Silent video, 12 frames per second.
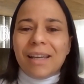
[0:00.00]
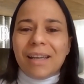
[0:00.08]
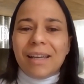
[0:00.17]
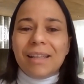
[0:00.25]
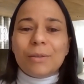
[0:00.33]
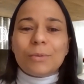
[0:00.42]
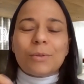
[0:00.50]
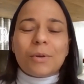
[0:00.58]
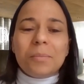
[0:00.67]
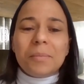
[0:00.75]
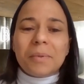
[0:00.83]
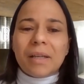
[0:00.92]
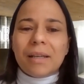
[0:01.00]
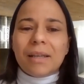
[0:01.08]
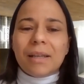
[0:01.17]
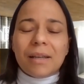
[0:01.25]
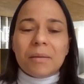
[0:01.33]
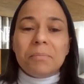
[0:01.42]
And on top,
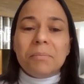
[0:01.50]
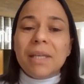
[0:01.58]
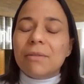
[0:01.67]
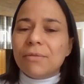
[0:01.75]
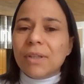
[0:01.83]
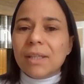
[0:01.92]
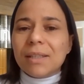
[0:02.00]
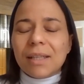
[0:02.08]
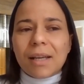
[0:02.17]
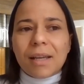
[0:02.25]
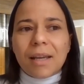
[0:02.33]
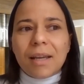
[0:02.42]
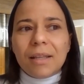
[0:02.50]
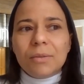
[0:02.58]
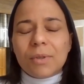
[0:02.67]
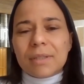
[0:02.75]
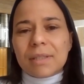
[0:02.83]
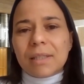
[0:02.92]
a big fear that I had
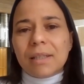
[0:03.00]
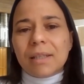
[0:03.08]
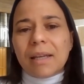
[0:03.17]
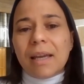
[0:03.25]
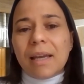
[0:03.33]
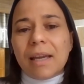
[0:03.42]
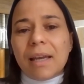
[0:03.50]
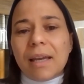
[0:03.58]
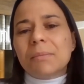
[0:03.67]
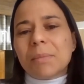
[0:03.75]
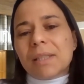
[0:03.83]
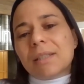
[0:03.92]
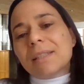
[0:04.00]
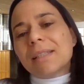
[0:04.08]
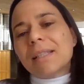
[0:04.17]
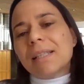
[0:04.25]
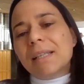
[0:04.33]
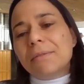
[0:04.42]
was after the
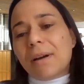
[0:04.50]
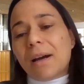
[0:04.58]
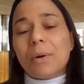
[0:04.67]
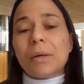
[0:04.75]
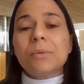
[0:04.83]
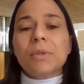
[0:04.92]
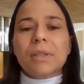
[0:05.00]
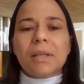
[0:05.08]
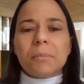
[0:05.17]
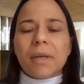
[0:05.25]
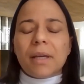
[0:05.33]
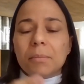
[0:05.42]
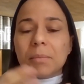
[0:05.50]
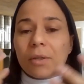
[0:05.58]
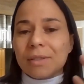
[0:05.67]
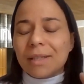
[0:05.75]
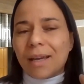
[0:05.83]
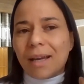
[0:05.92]
maternity leave, how I would come back,
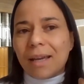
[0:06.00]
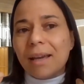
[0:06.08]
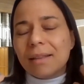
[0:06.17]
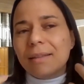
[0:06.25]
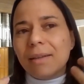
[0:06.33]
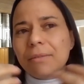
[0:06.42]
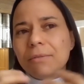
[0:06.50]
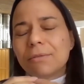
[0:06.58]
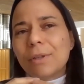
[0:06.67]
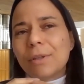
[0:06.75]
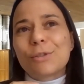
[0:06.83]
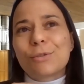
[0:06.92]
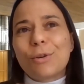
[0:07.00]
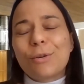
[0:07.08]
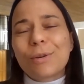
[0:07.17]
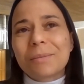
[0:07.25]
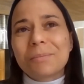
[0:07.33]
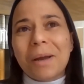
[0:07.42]
because I had that very
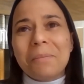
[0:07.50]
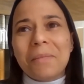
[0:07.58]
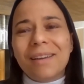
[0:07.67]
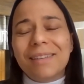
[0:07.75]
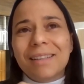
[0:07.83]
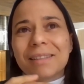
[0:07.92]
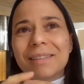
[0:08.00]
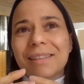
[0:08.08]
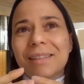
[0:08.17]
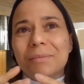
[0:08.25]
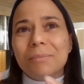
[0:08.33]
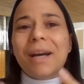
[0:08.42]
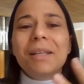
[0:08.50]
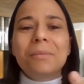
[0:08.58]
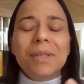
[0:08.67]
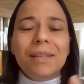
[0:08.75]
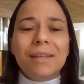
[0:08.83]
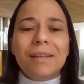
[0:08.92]
strong in my mind that it might
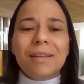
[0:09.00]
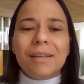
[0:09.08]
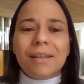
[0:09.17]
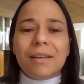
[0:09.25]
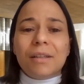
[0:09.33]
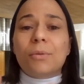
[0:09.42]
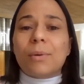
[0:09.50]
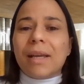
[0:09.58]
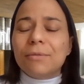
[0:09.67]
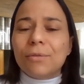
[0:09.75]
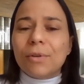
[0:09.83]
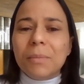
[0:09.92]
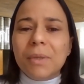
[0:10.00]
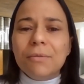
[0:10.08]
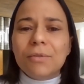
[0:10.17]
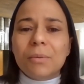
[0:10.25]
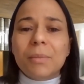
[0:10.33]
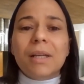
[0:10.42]
be a threat for me
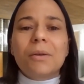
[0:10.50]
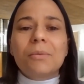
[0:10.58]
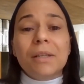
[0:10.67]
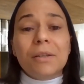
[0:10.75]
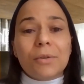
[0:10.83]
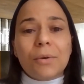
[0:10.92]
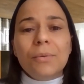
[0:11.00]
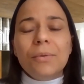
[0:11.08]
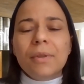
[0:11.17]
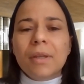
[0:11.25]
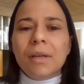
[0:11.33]
from a career growth,